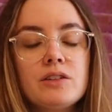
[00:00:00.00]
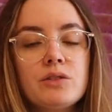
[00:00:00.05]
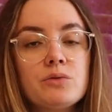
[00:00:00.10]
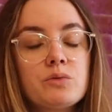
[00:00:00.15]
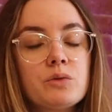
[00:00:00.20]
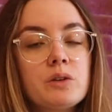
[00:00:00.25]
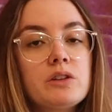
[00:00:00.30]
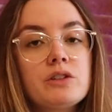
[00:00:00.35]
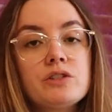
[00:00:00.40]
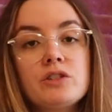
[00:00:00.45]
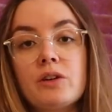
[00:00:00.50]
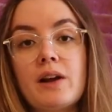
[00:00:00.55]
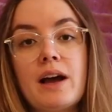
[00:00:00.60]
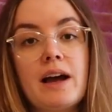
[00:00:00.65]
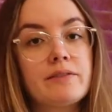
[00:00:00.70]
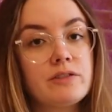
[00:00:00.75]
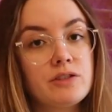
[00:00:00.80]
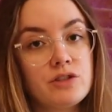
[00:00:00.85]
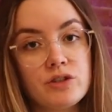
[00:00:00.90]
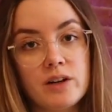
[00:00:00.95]
you really don't
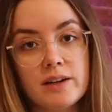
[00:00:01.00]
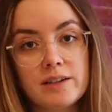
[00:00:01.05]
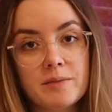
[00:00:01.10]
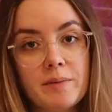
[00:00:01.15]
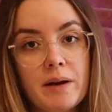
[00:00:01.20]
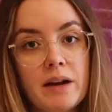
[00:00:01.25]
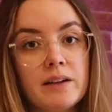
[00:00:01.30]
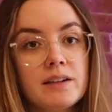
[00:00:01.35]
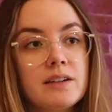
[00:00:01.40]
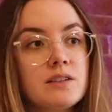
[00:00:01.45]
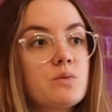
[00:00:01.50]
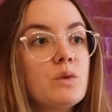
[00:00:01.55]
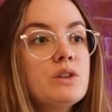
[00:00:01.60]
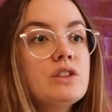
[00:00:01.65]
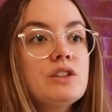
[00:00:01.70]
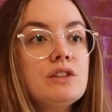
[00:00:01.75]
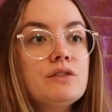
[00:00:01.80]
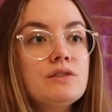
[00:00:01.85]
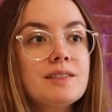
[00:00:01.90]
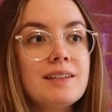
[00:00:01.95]
have to stress about it. Because
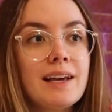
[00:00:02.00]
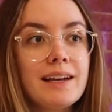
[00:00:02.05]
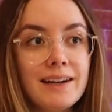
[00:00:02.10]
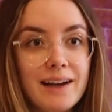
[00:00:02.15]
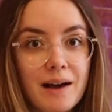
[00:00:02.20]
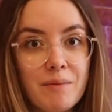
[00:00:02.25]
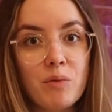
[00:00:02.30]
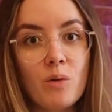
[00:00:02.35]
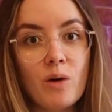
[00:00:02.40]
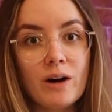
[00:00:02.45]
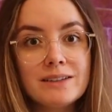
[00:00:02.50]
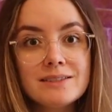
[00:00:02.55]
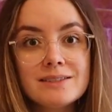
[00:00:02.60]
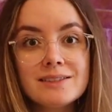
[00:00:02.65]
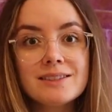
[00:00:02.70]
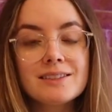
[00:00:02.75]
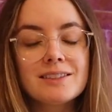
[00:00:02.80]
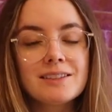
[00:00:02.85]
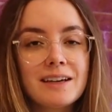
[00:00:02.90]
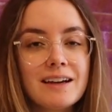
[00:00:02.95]
once you've set it up
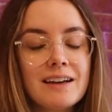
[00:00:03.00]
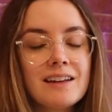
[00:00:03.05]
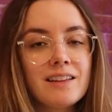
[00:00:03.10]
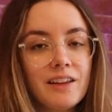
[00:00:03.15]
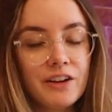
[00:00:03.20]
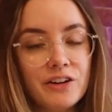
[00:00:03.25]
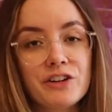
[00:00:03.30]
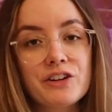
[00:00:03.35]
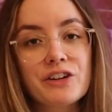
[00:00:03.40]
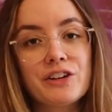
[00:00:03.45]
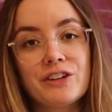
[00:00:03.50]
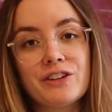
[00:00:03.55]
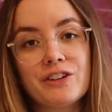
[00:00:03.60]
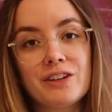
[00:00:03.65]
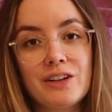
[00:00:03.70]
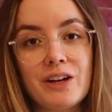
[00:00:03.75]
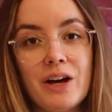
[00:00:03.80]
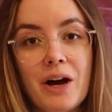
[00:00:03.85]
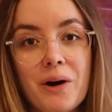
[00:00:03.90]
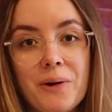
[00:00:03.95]
once, then you're good
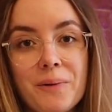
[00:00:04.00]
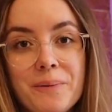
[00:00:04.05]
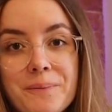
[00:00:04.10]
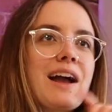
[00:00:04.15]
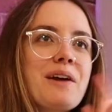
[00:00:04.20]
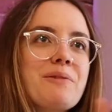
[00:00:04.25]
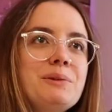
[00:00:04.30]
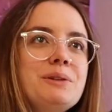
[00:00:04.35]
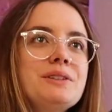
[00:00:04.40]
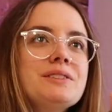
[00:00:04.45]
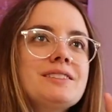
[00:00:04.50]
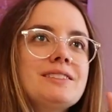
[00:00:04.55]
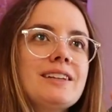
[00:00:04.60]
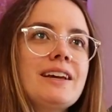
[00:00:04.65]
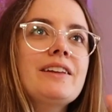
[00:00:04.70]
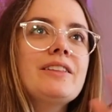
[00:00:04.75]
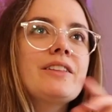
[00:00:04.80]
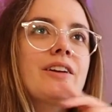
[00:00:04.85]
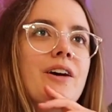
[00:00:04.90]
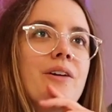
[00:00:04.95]
to go. I will
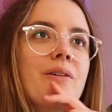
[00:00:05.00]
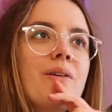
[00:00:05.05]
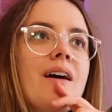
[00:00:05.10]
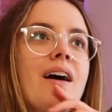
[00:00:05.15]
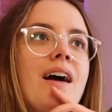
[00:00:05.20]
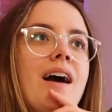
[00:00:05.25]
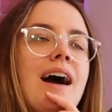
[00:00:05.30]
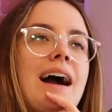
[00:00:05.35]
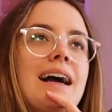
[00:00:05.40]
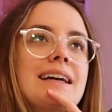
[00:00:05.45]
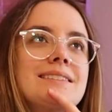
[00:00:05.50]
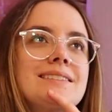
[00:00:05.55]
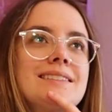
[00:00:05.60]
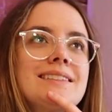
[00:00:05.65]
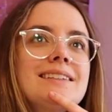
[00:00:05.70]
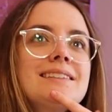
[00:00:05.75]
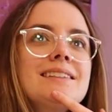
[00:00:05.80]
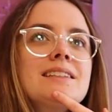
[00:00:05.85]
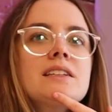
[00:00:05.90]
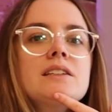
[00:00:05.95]
say though, I
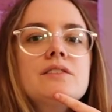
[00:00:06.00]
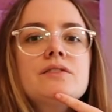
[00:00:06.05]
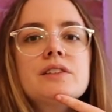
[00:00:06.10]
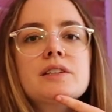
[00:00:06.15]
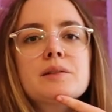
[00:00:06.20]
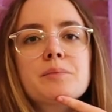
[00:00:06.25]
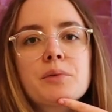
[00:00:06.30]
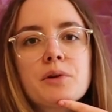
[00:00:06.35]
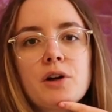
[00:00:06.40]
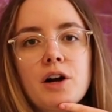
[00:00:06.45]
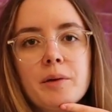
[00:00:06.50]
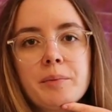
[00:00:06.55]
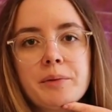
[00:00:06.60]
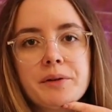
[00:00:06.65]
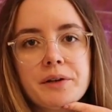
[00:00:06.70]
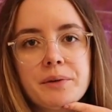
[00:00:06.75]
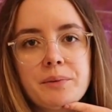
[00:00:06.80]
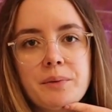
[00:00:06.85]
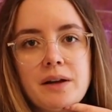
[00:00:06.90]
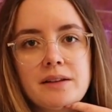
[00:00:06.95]
did live in a
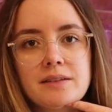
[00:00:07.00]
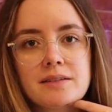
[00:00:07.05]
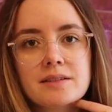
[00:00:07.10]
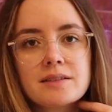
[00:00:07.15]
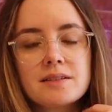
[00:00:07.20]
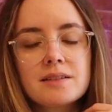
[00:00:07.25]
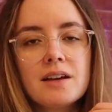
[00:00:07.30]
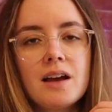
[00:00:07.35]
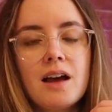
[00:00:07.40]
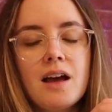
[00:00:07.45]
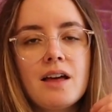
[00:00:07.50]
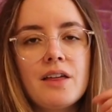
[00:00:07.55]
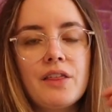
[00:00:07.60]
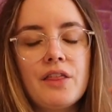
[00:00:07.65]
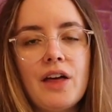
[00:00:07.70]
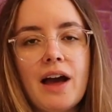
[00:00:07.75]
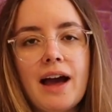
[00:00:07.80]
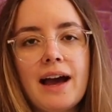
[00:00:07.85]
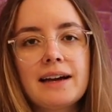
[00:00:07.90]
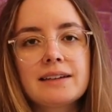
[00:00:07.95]
property once
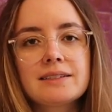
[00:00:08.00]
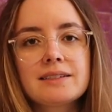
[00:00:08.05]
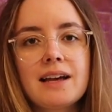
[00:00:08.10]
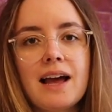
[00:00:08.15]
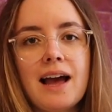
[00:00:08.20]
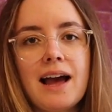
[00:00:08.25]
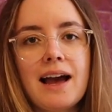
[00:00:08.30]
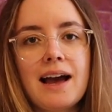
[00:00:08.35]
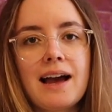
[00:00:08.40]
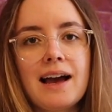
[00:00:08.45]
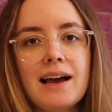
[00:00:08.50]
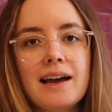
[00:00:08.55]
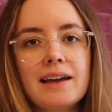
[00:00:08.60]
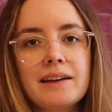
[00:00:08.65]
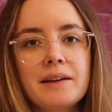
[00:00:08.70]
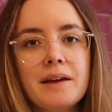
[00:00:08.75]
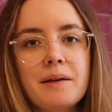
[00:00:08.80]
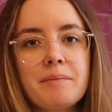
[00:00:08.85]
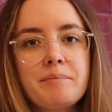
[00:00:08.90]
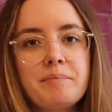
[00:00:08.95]
that
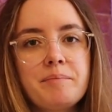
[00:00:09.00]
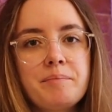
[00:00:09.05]
had